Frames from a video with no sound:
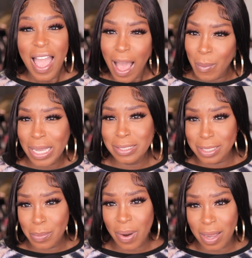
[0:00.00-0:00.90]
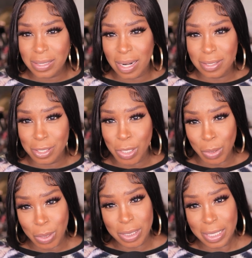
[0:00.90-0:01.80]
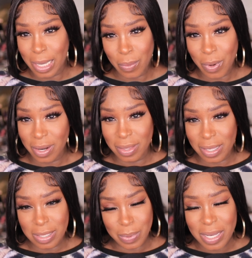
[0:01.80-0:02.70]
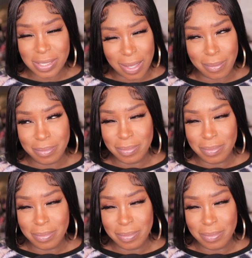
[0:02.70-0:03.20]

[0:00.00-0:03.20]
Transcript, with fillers: I'm actually surprised that I took so long to get one of these because I'm